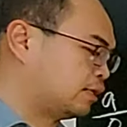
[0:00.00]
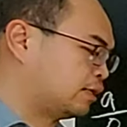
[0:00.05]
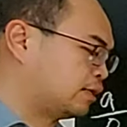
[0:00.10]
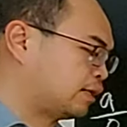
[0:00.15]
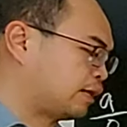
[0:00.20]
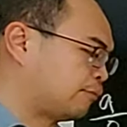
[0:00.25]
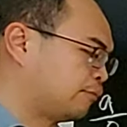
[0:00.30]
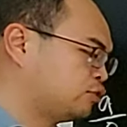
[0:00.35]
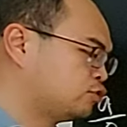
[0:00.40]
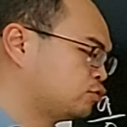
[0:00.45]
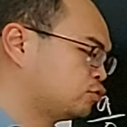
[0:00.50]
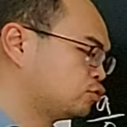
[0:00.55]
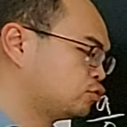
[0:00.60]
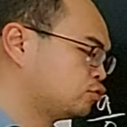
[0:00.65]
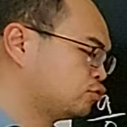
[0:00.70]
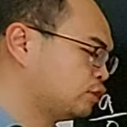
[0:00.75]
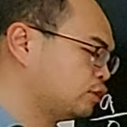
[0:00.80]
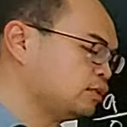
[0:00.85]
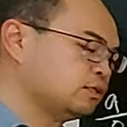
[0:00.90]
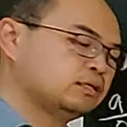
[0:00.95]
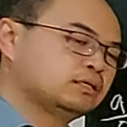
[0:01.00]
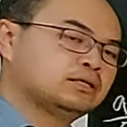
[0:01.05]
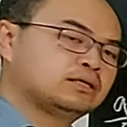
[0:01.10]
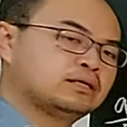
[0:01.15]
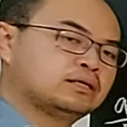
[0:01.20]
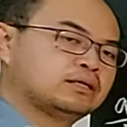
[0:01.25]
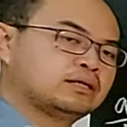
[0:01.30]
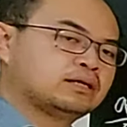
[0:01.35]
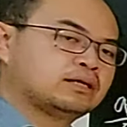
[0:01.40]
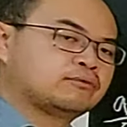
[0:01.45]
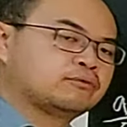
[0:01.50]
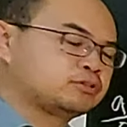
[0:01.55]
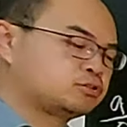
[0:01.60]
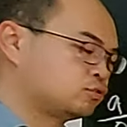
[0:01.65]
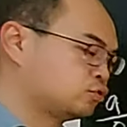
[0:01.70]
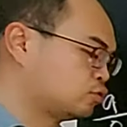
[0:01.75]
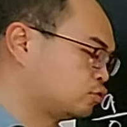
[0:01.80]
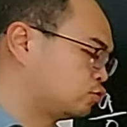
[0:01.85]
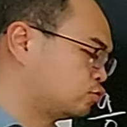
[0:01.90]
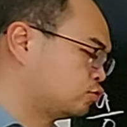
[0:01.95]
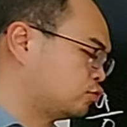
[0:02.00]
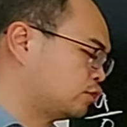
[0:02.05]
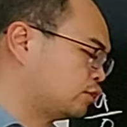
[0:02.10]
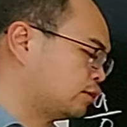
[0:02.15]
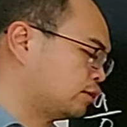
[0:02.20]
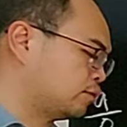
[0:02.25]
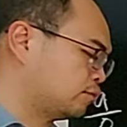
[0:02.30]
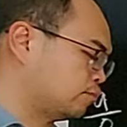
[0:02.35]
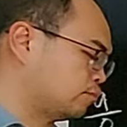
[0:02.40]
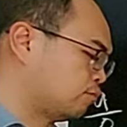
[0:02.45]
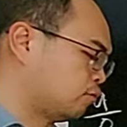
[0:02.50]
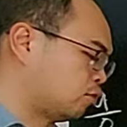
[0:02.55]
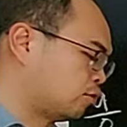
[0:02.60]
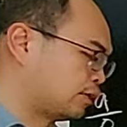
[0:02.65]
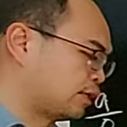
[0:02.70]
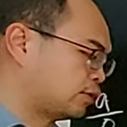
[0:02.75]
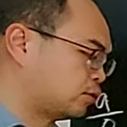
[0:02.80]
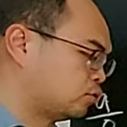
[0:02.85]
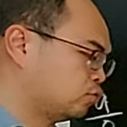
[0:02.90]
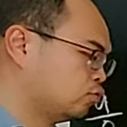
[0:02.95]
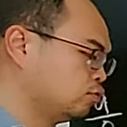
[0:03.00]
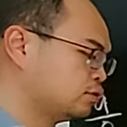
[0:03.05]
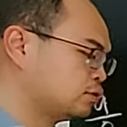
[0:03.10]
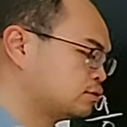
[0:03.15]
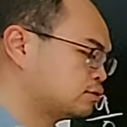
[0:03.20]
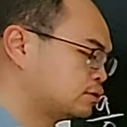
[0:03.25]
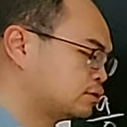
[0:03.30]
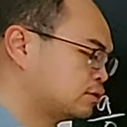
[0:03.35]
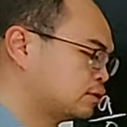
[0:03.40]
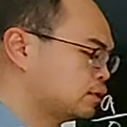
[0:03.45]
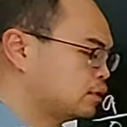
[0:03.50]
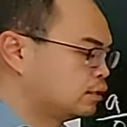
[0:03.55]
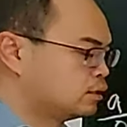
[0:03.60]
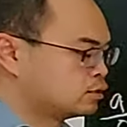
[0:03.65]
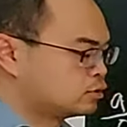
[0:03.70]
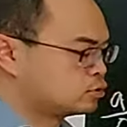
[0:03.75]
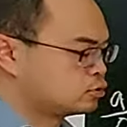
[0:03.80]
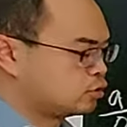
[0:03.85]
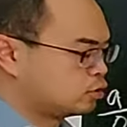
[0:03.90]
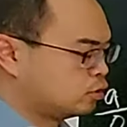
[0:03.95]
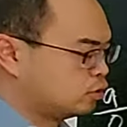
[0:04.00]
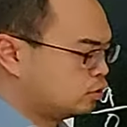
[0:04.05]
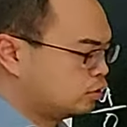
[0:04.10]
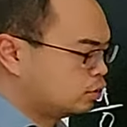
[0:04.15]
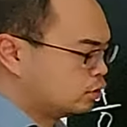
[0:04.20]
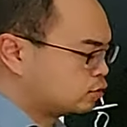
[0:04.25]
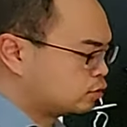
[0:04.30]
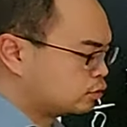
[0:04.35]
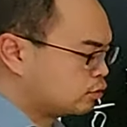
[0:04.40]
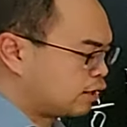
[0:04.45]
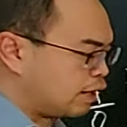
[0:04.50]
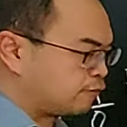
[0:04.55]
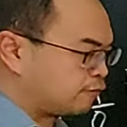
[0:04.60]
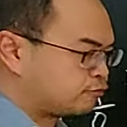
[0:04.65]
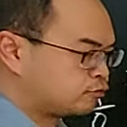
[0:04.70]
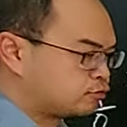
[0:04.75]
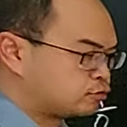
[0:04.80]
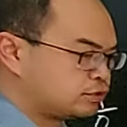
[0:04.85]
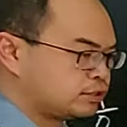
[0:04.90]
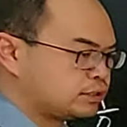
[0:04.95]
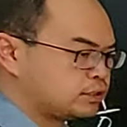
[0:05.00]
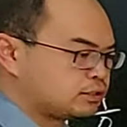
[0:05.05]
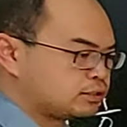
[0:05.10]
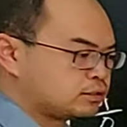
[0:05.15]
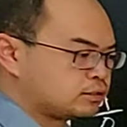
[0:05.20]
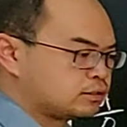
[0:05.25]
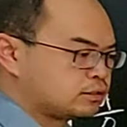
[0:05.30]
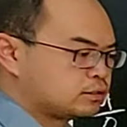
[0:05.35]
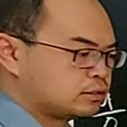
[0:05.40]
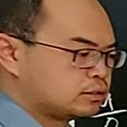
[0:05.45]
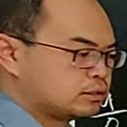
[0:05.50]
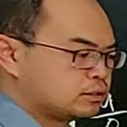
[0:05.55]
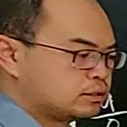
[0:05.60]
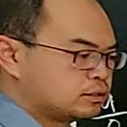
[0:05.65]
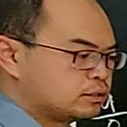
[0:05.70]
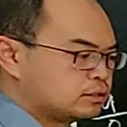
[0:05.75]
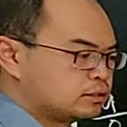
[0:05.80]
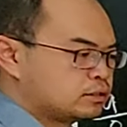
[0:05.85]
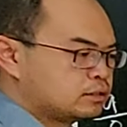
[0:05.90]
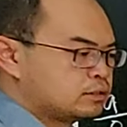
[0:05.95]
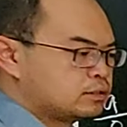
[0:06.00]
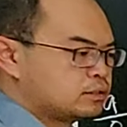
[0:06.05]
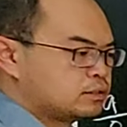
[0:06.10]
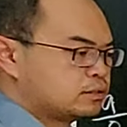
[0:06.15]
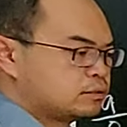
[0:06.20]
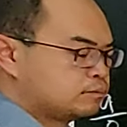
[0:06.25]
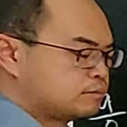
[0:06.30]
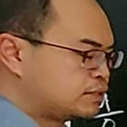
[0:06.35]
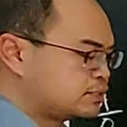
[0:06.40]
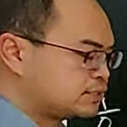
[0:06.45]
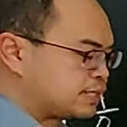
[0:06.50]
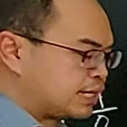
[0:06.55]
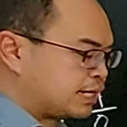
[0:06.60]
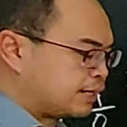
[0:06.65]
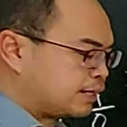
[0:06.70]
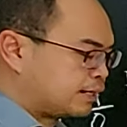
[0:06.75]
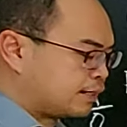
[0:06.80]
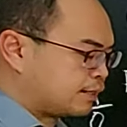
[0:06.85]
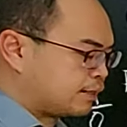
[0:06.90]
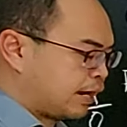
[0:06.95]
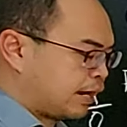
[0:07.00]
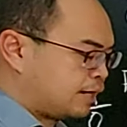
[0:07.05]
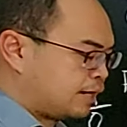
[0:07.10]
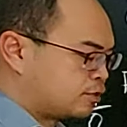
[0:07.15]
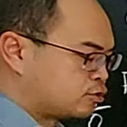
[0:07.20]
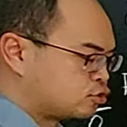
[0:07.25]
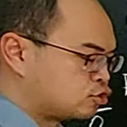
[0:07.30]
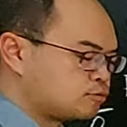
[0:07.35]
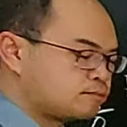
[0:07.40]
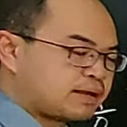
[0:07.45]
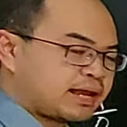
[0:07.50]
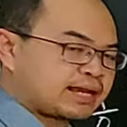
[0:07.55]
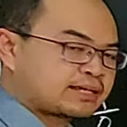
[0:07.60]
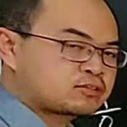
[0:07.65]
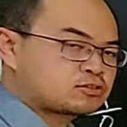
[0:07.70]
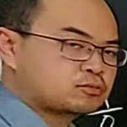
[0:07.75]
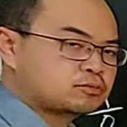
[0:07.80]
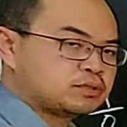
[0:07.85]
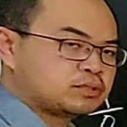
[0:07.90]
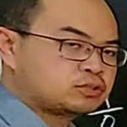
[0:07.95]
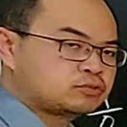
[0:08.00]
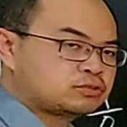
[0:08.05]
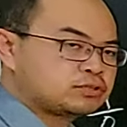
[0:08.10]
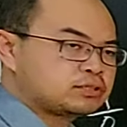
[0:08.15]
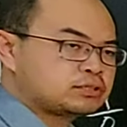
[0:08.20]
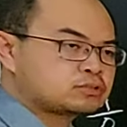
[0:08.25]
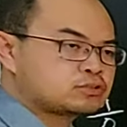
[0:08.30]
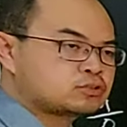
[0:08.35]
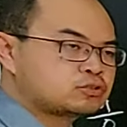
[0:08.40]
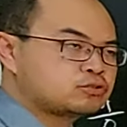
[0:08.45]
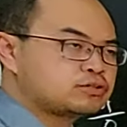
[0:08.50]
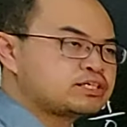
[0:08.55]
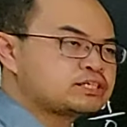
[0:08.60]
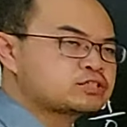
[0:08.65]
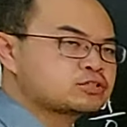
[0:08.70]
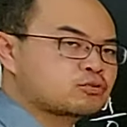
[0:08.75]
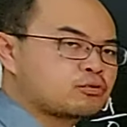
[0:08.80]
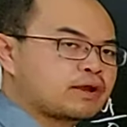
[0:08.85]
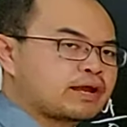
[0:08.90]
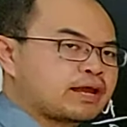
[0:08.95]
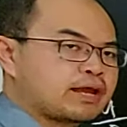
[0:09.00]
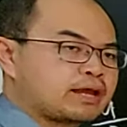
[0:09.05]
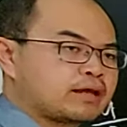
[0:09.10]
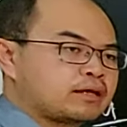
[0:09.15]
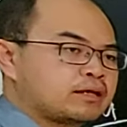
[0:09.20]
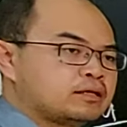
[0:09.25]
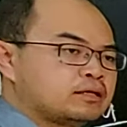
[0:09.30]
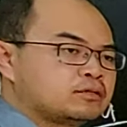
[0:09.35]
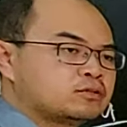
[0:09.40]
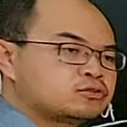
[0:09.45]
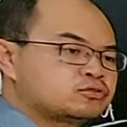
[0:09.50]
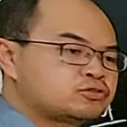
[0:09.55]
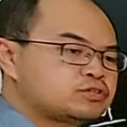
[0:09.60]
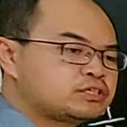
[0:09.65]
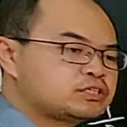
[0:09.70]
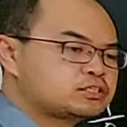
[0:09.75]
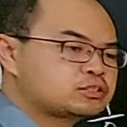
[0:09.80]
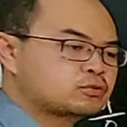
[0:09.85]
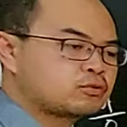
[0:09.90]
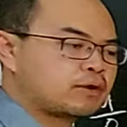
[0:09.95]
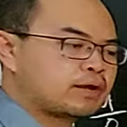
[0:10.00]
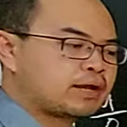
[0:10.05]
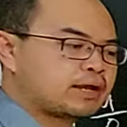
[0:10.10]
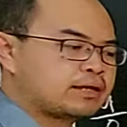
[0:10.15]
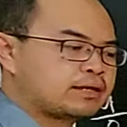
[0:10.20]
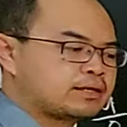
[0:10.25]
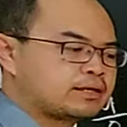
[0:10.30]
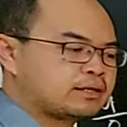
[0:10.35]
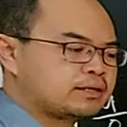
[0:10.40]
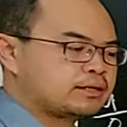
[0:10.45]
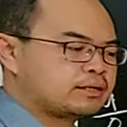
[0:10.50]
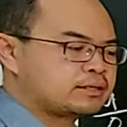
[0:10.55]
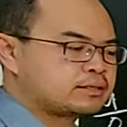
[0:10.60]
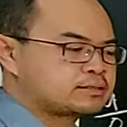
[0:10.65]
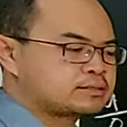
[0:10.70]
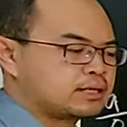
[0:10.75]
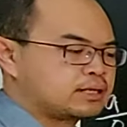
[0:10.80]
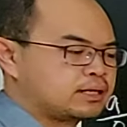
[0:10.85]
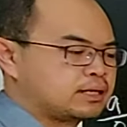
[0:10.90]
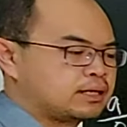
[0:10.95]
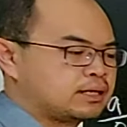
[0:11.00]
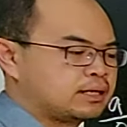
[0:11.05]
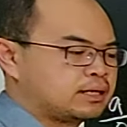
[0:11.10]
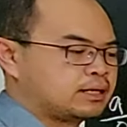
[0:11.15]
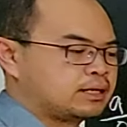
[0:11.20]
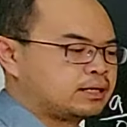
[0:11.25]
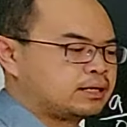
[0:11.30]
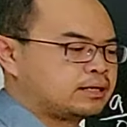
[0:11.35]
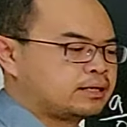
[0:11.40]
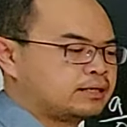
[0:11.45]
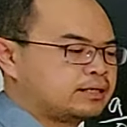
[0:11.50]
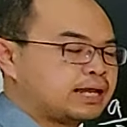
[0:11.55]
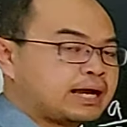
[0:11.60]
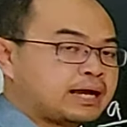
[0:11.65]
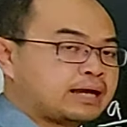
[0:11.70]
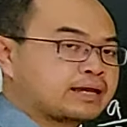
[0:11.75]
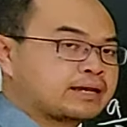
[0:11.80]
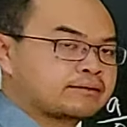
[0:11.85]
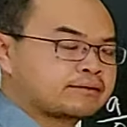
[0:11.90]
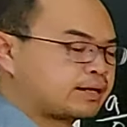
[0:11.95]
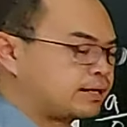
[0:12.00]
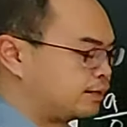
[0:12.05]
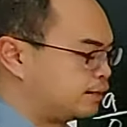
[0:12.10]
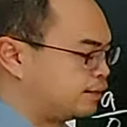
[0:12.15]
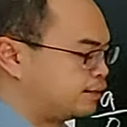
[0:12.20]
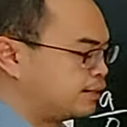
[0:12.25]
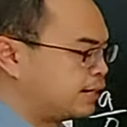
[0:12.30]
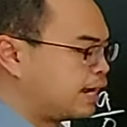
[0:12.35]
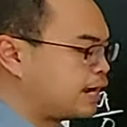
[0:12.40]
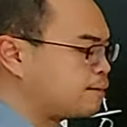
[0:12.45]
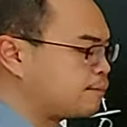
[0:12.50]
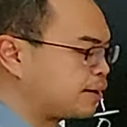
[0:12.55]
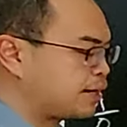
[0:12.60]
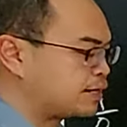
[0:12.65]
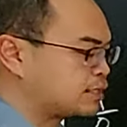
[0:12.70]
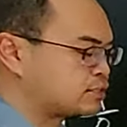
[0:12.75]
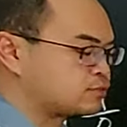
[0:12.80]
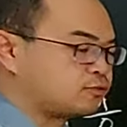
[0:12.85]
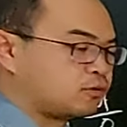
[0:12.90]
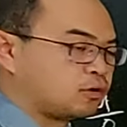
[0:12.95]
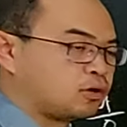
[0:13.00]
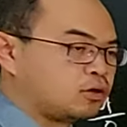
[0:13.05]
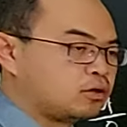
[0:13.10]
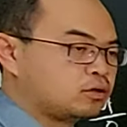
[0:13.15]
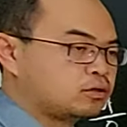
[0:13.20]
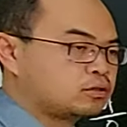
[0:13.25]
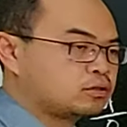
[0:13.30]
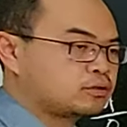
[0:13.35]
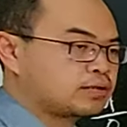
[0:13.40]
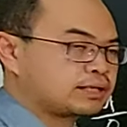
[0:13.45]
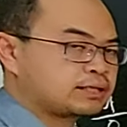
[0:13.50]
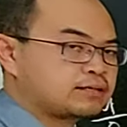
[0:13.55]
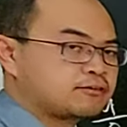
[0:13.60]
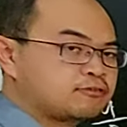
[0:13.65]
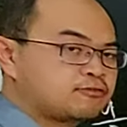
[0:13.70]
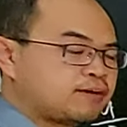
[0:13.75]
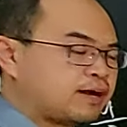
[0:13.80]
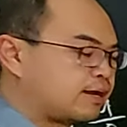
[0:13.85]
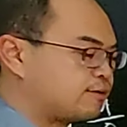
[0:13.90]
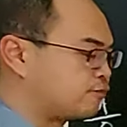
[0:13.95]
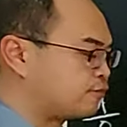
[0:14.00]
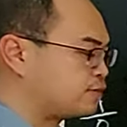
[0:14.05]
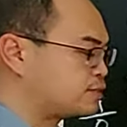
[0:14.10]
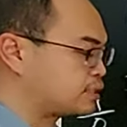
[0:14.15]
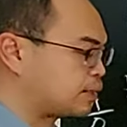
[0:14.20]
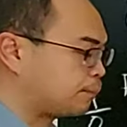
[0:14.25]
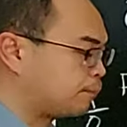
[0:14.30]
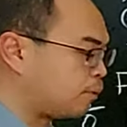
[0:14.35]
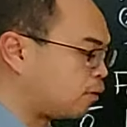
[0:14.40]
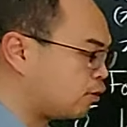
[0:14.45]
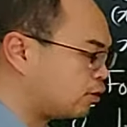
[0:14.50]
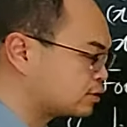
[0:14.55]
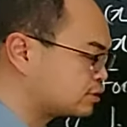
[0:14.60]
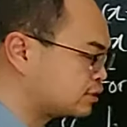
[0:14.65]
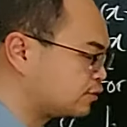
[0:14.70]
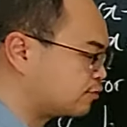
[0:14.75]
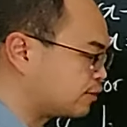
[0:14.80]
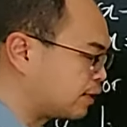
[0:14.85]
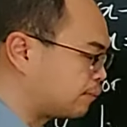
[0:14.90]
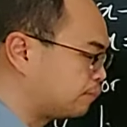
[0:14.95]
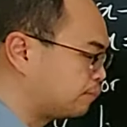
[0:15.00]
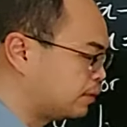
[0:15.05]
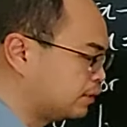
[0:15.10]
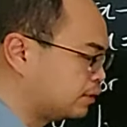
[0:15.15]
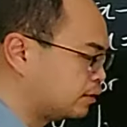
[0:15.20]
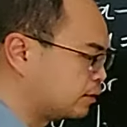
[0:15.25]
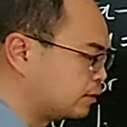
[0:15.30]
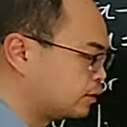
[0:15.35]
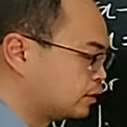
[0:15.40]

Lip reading: Can we choose 3? We choose 3, more than 2. So you have 3, means that I assume x to be 3. 3 square. 3 square is 9, right? 9 minus 4, you're getting 5. It's a positive number.